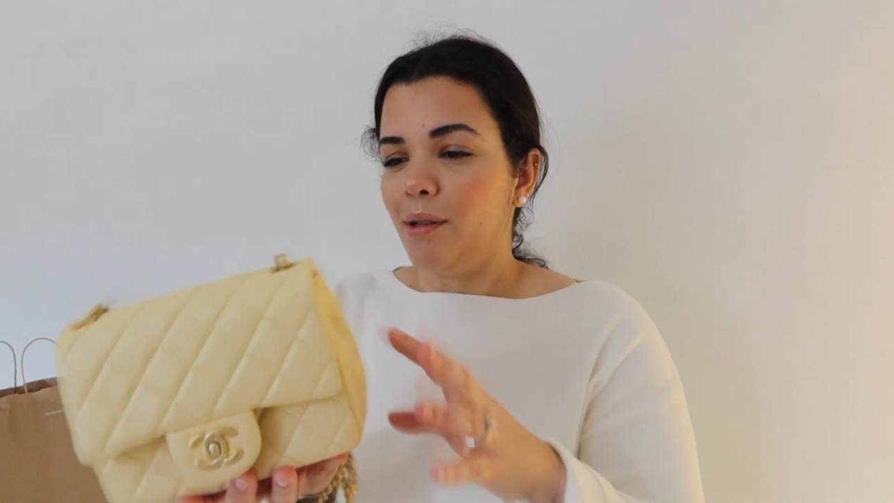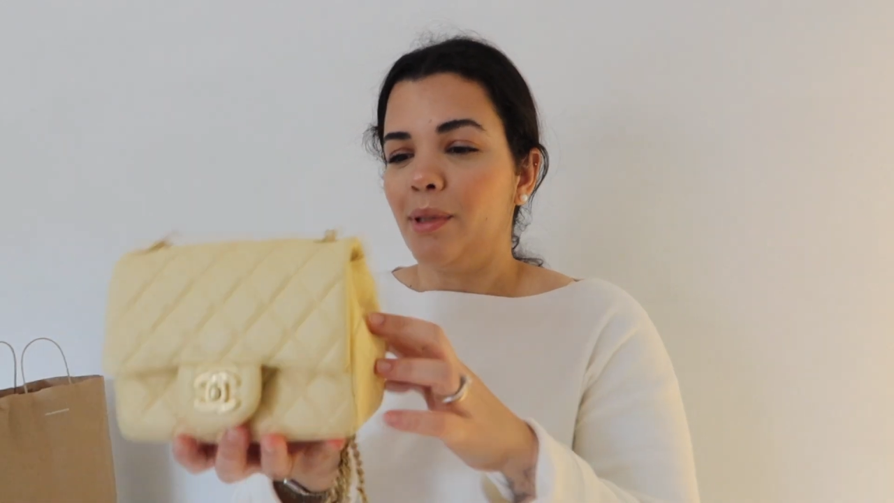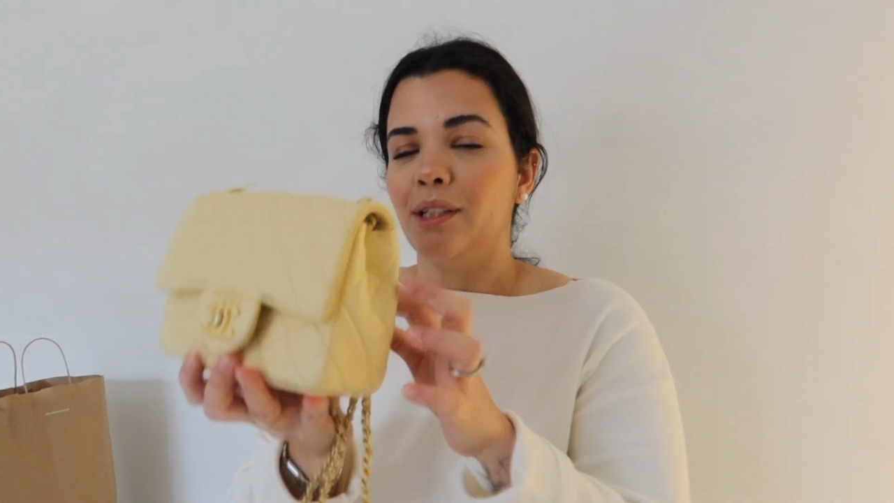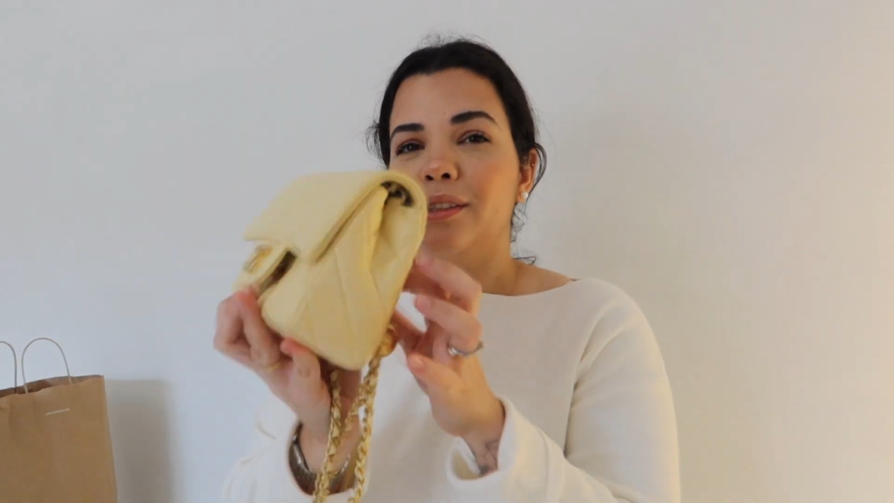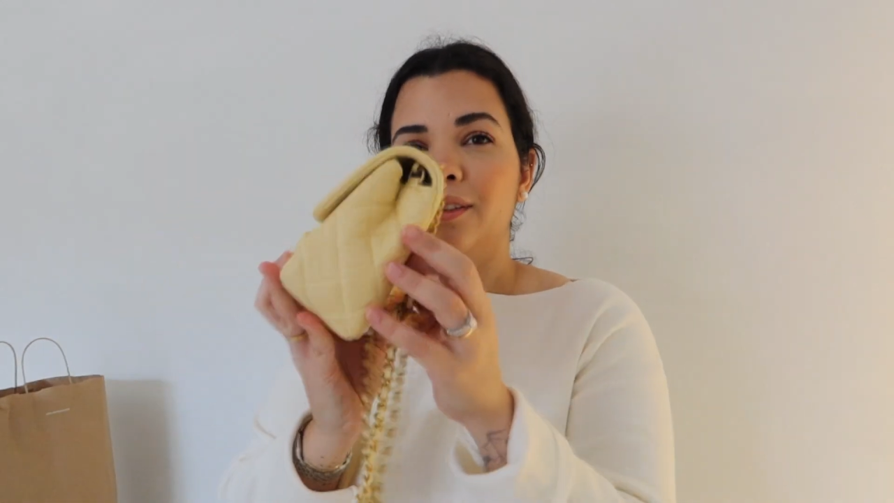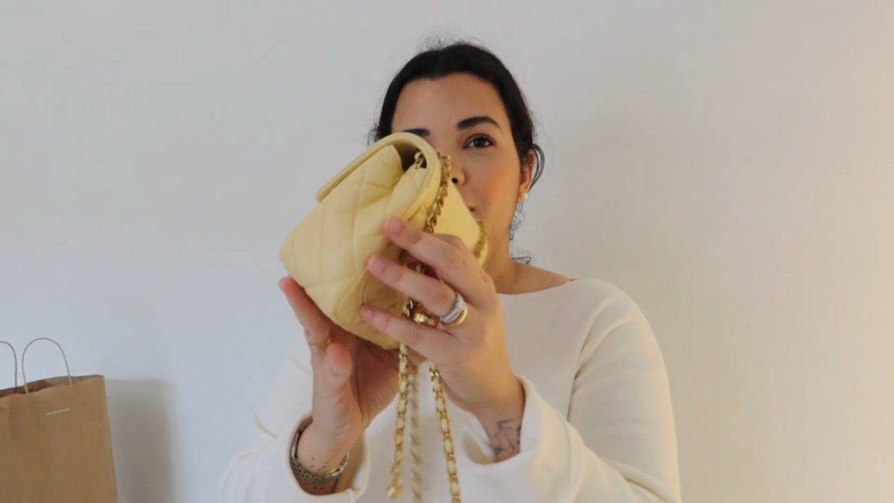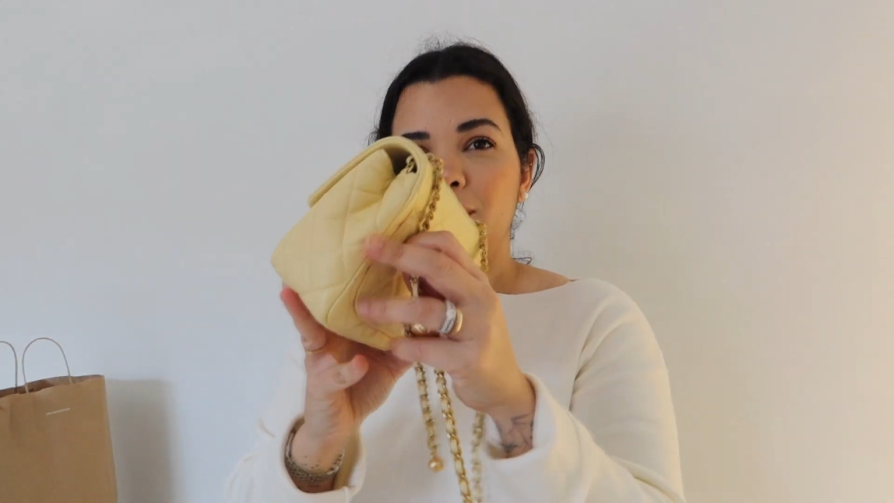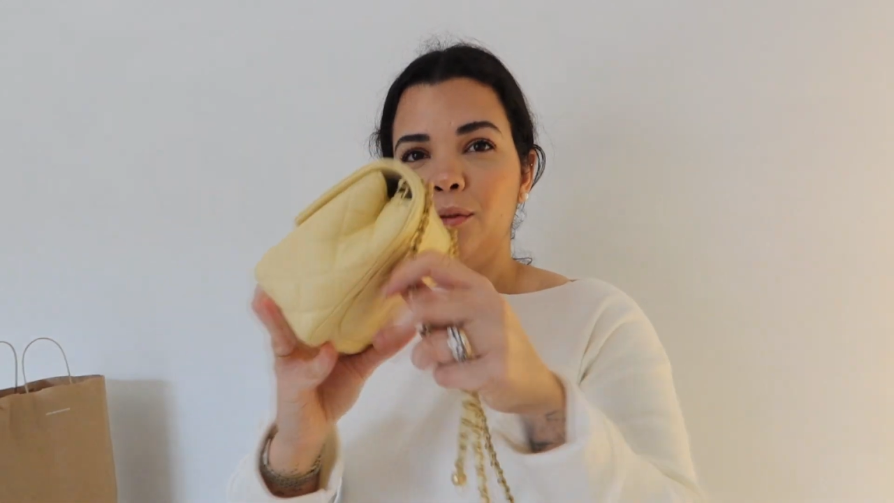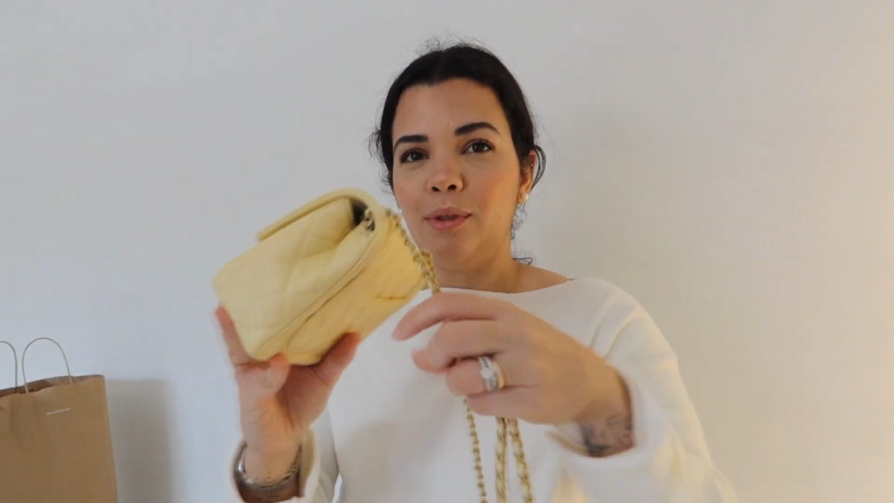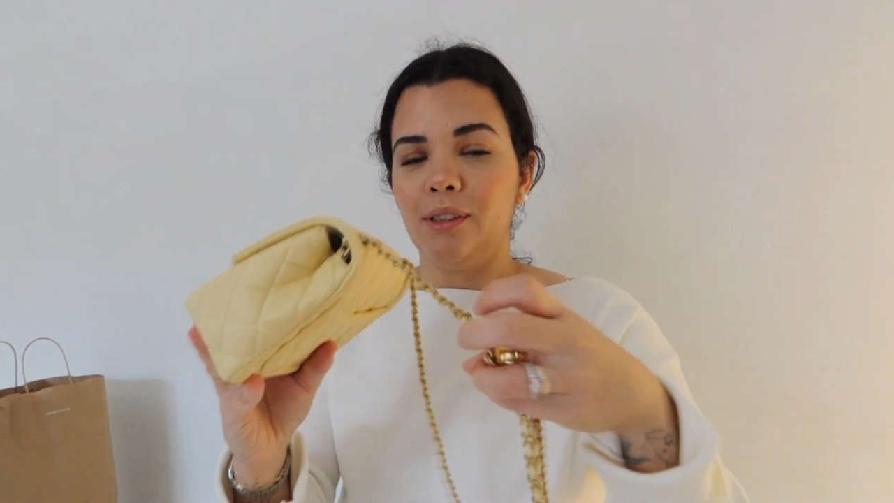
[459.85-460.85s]
Because
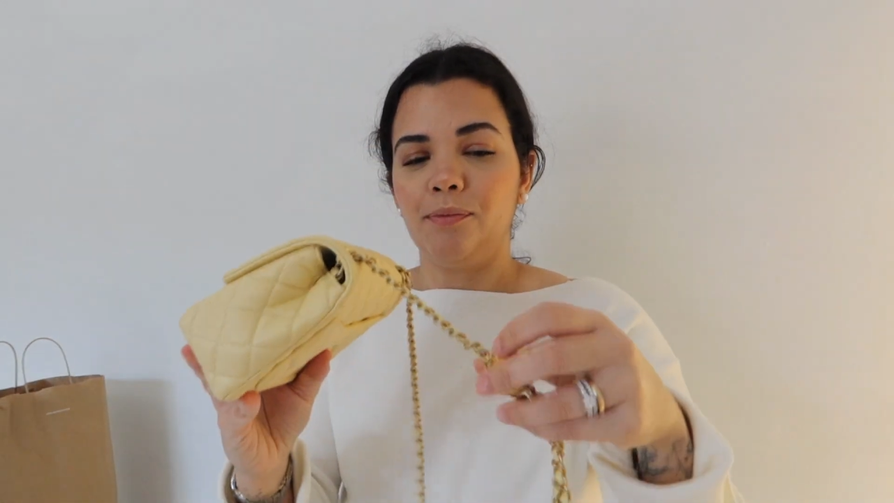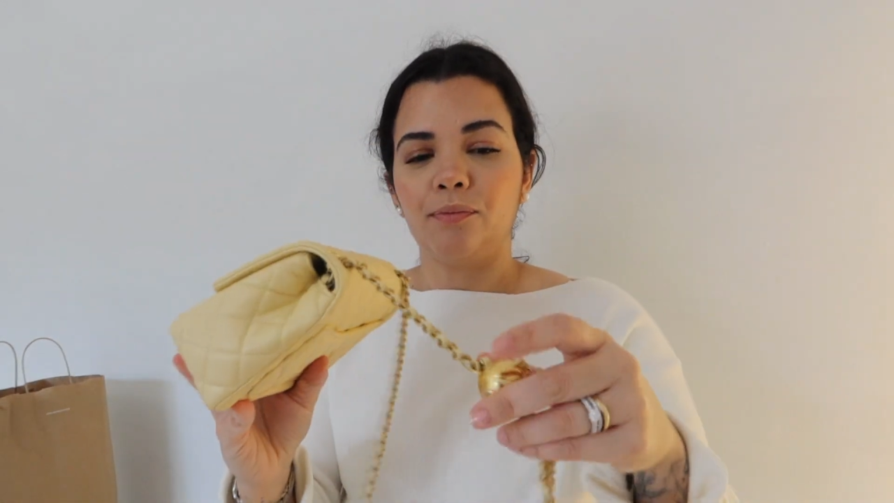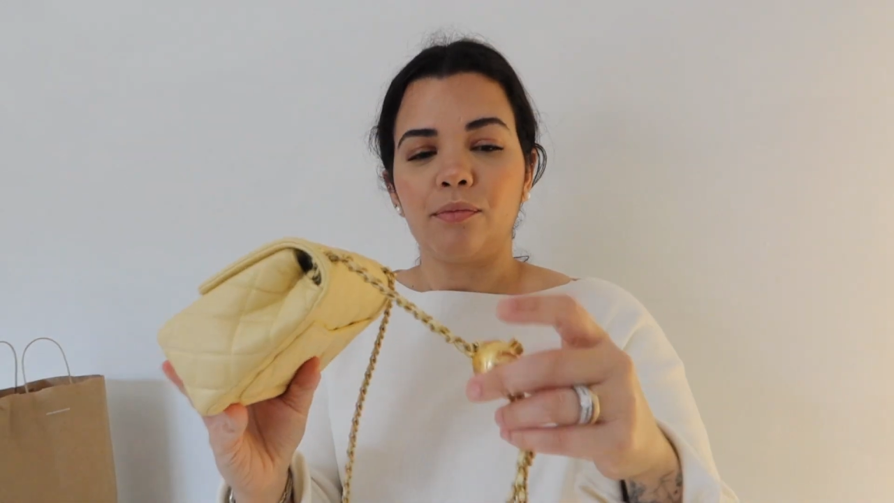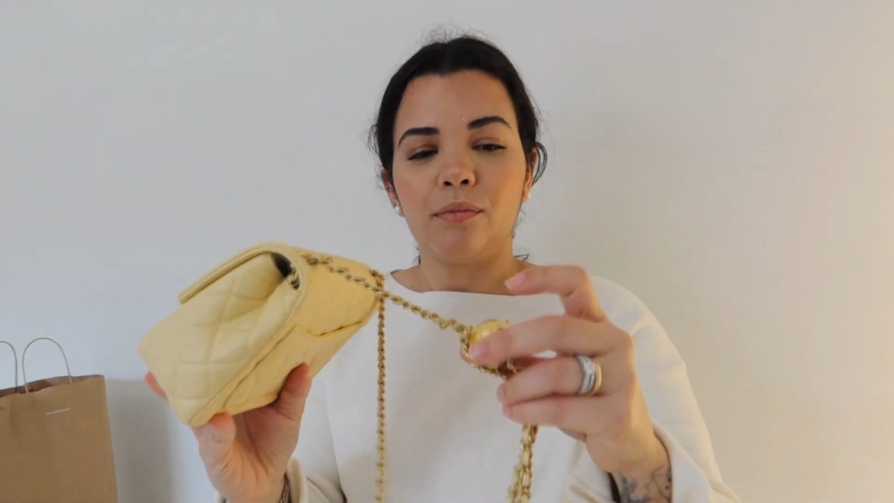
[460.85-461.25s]
this one